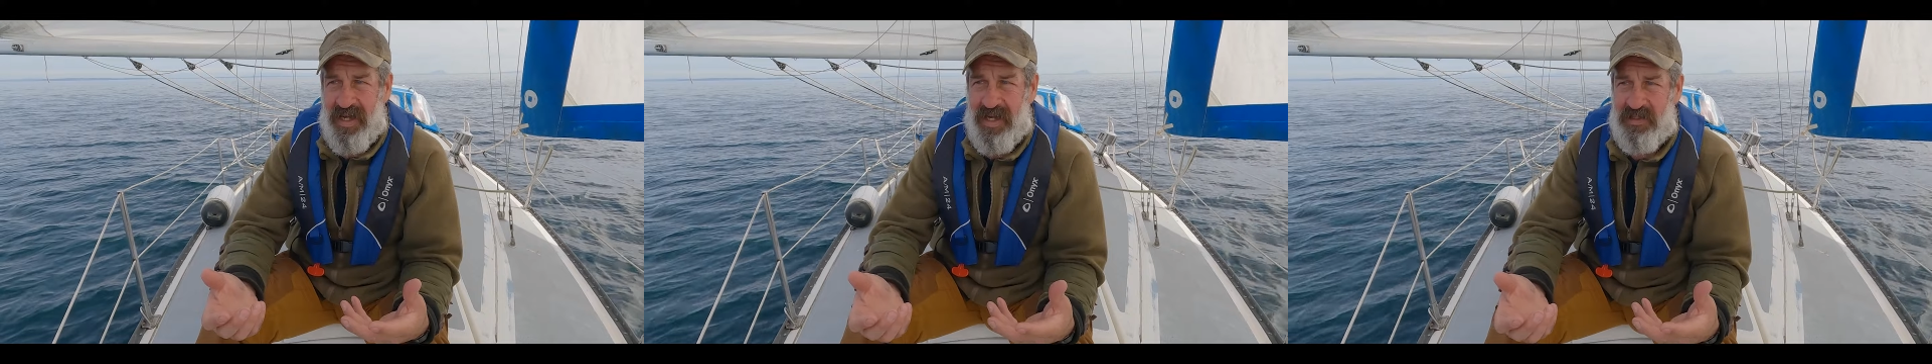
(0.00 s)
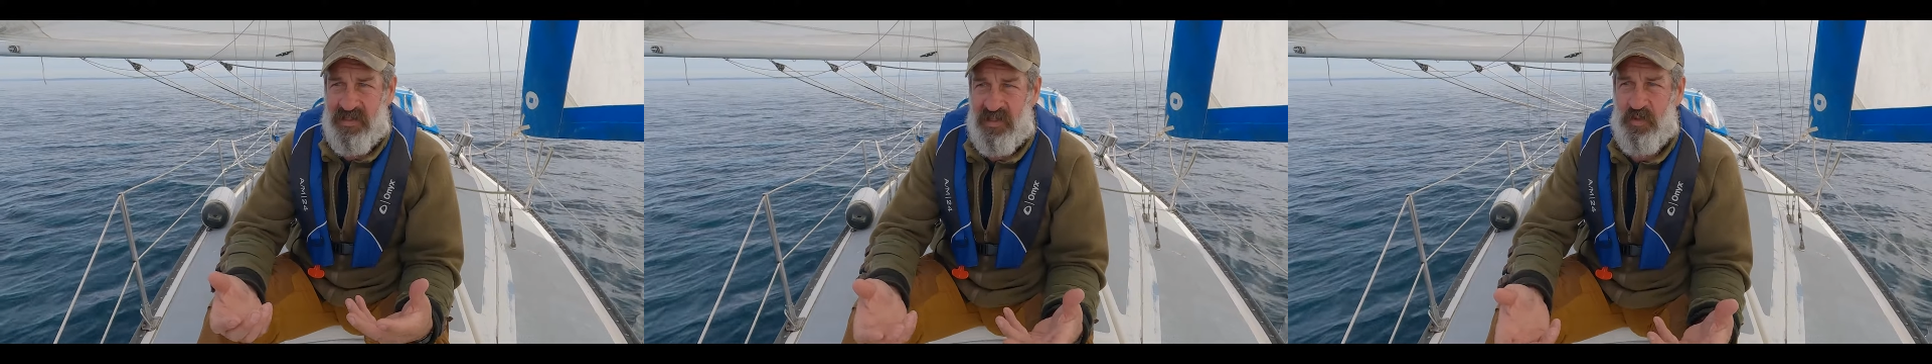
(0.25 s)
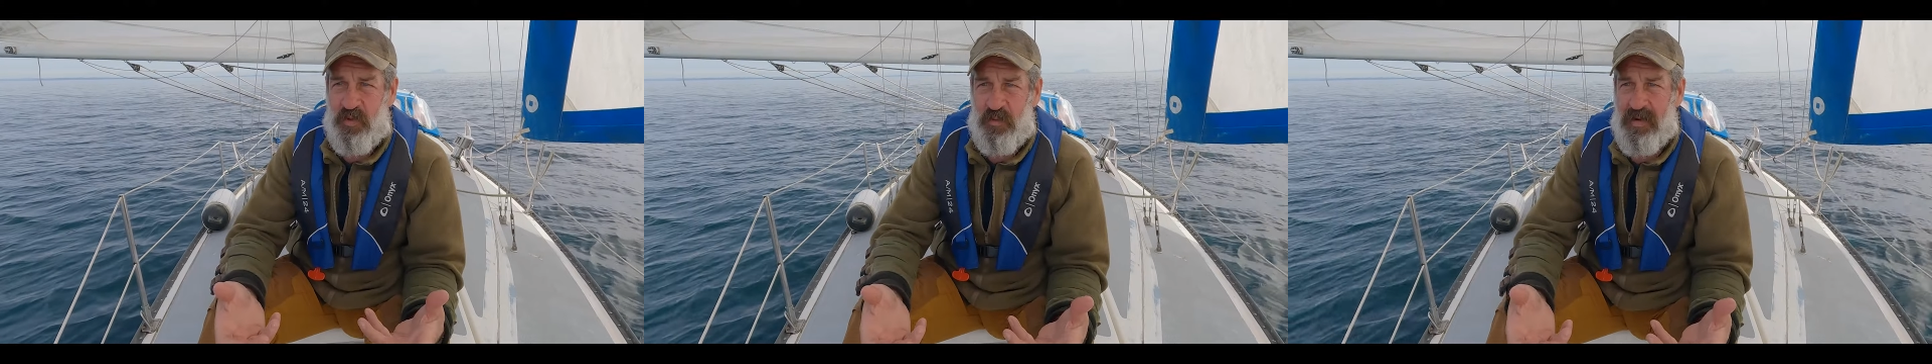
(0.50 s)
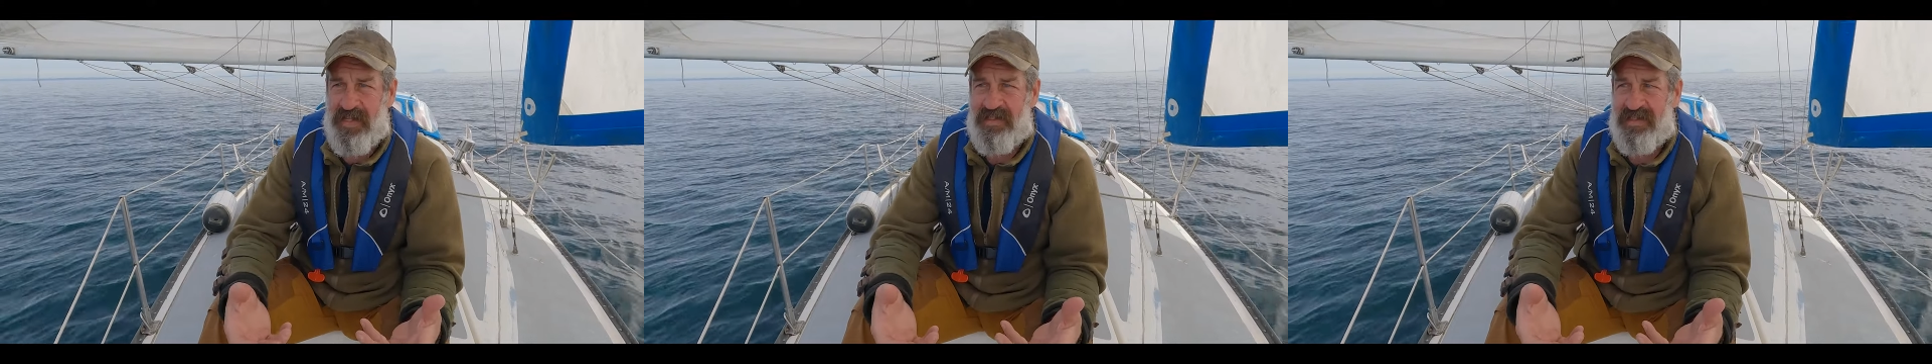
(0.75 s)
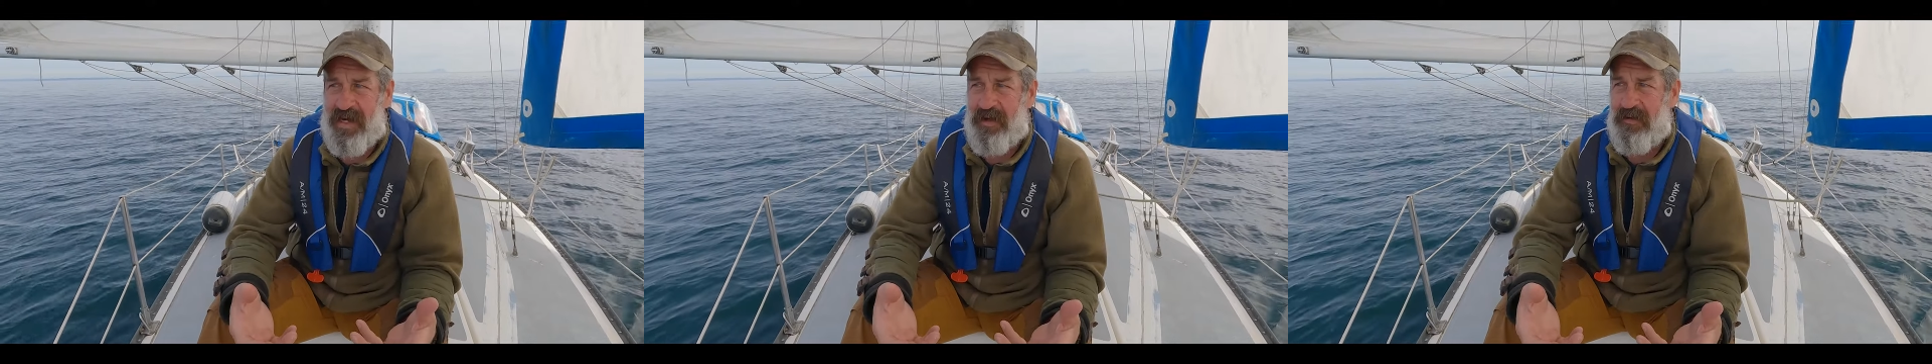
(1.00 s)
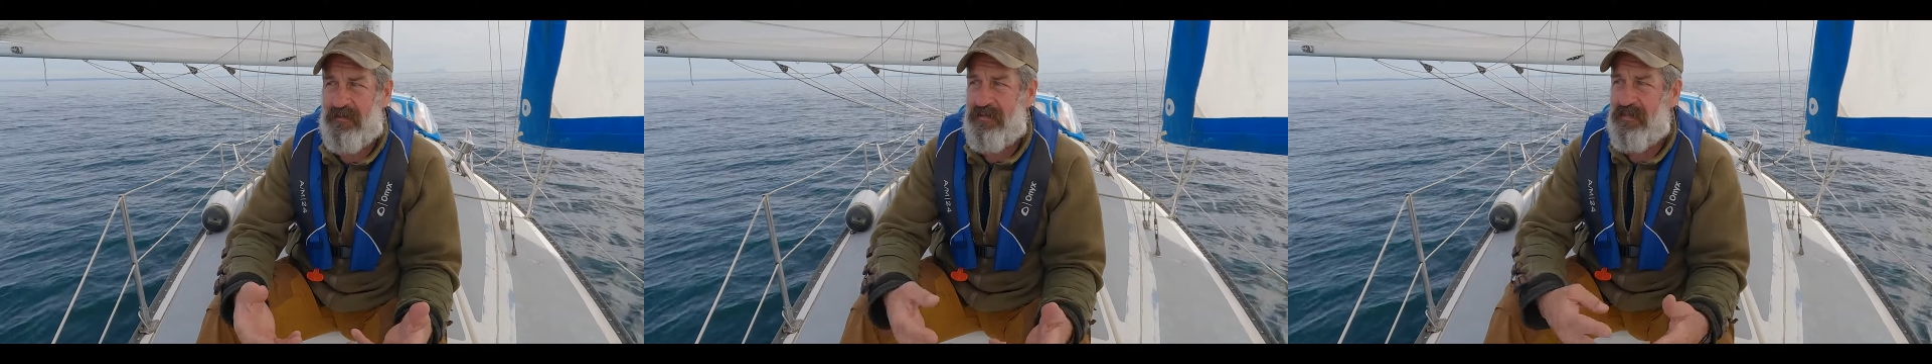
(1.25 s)
and do
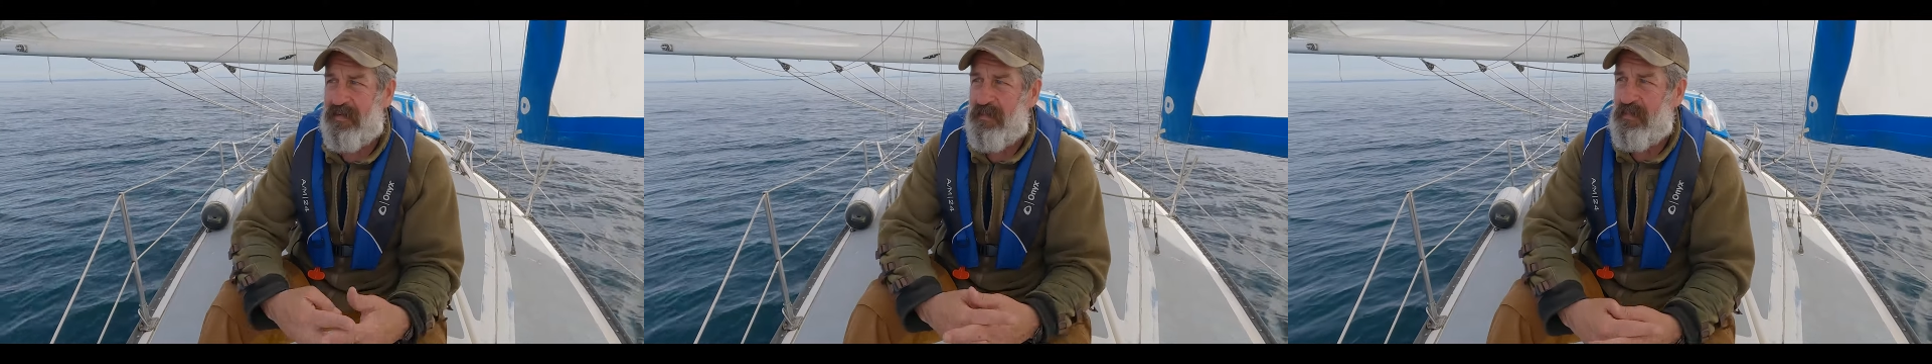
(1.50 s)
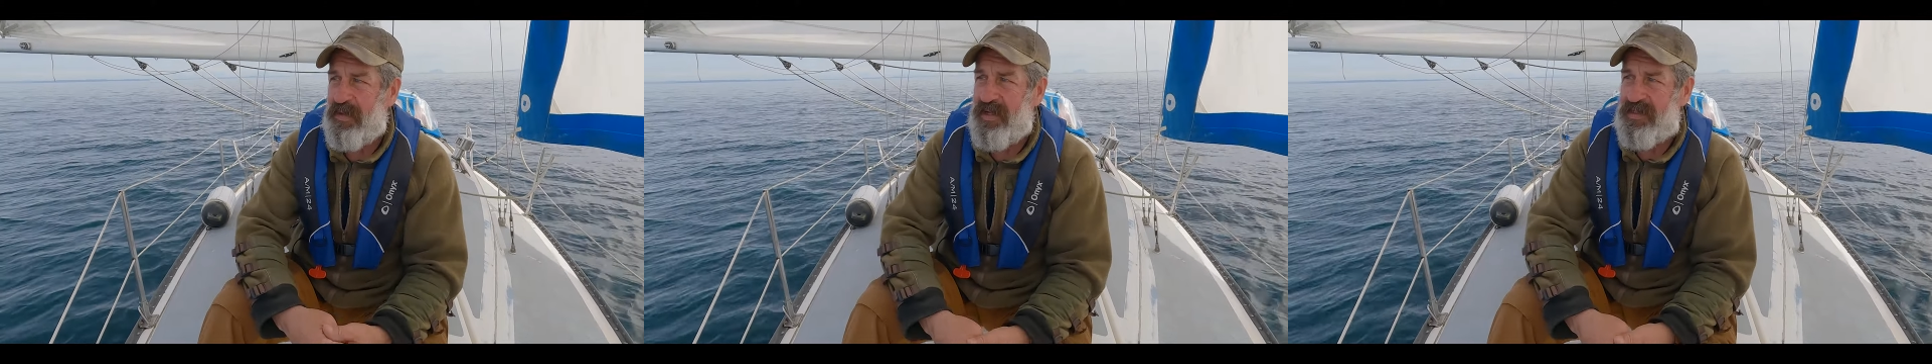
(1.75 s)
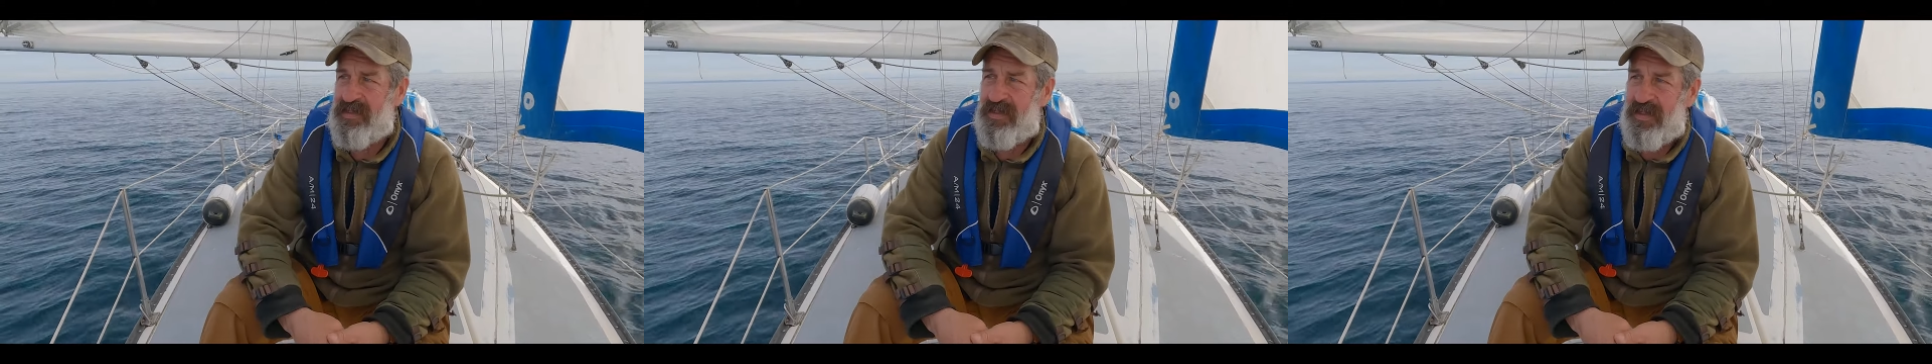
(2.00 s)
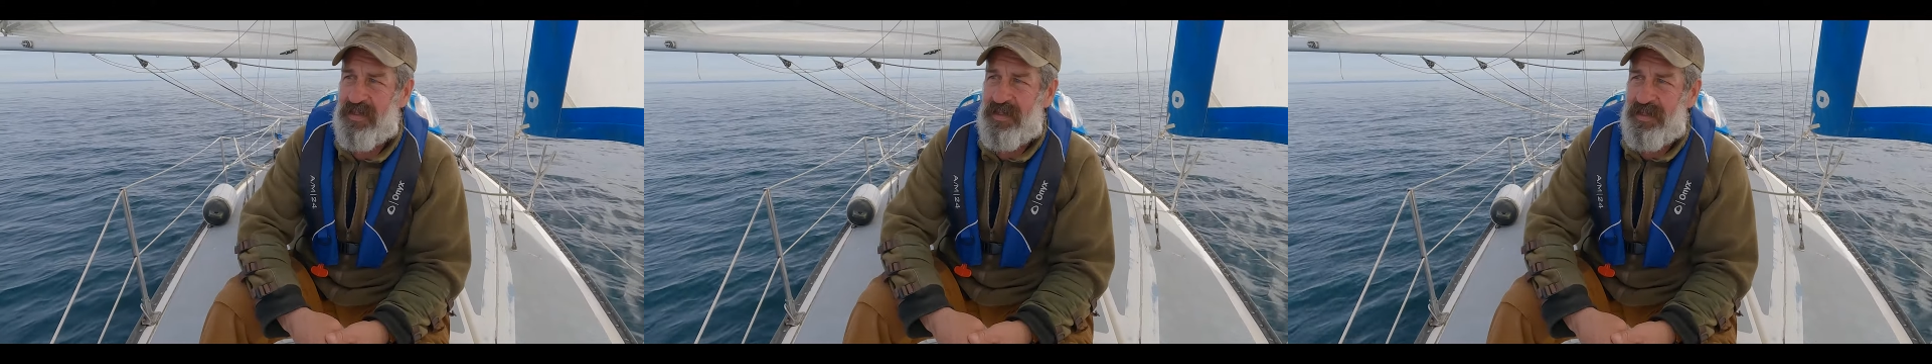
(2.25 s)
myself. But